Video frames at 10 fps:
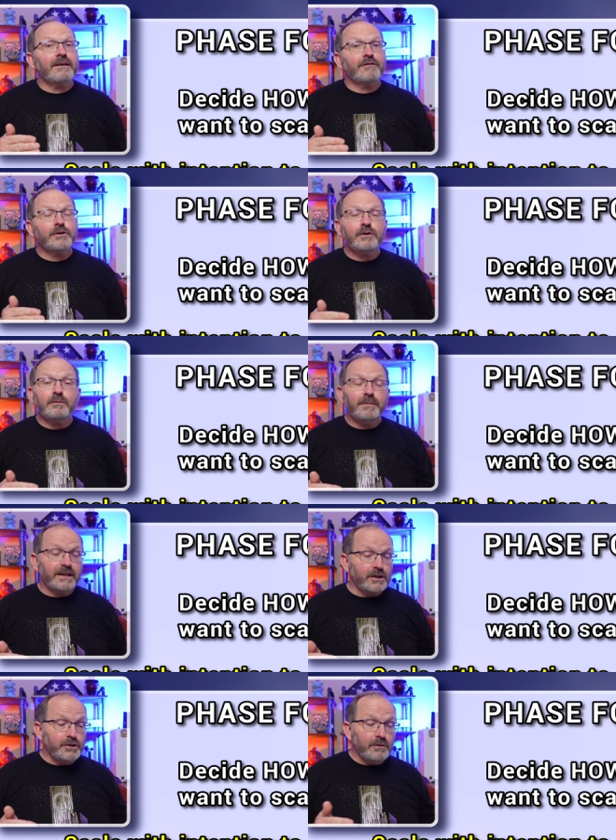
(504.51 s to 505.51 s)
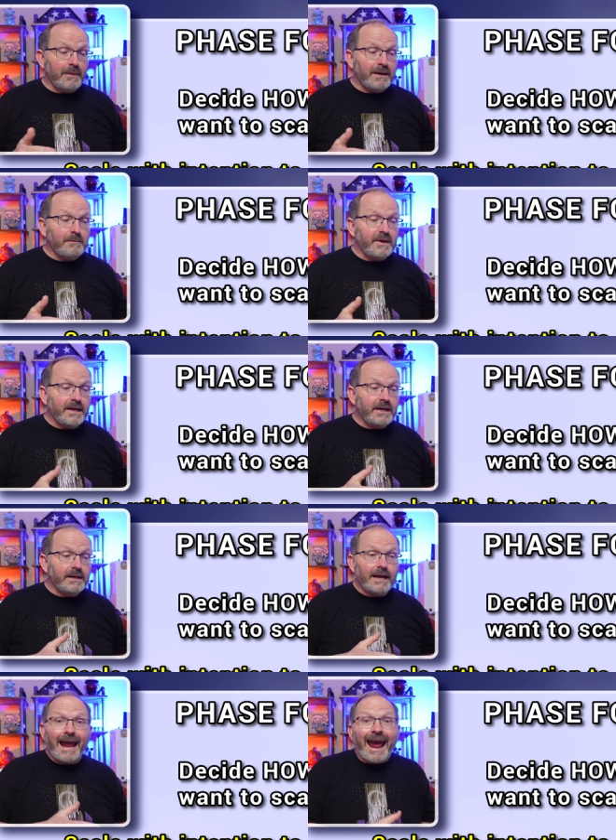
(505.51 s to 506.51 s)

that for you because you may be